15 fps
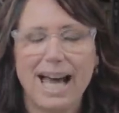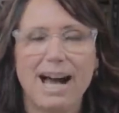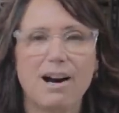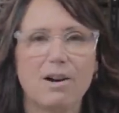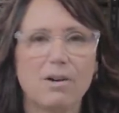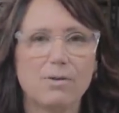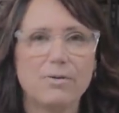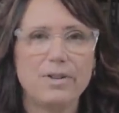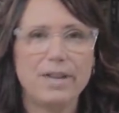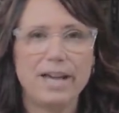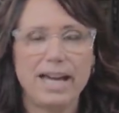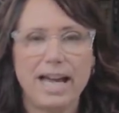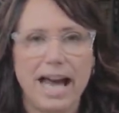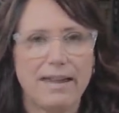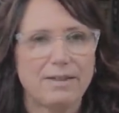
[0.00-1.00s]
how
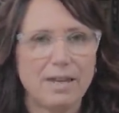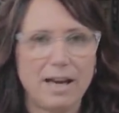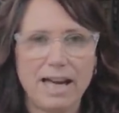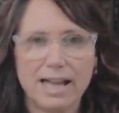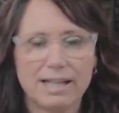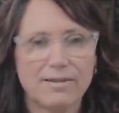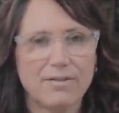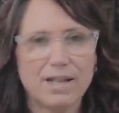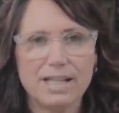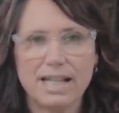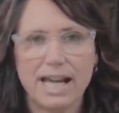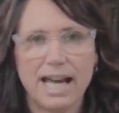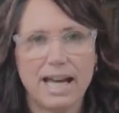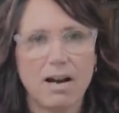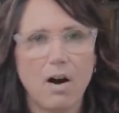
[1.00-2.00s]
at the end of the
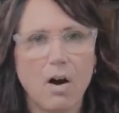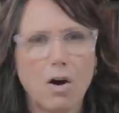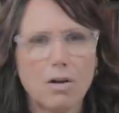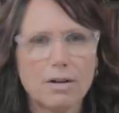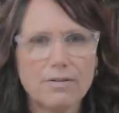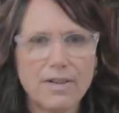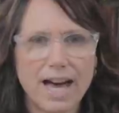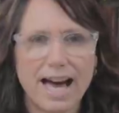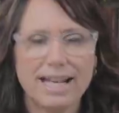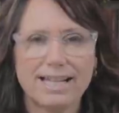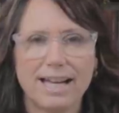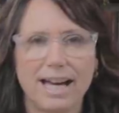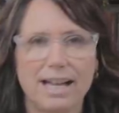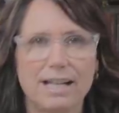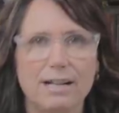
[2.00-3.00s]
day, all of
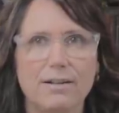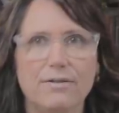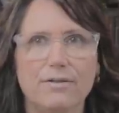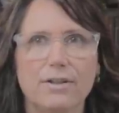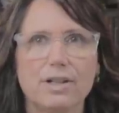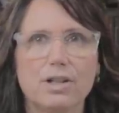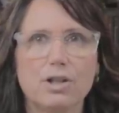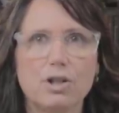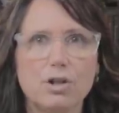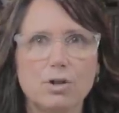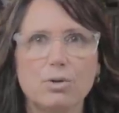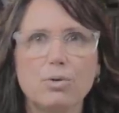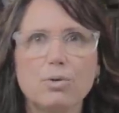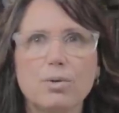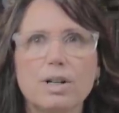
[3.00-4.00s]
that kind of
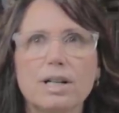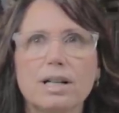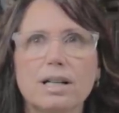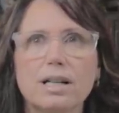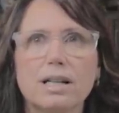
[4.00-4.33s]
new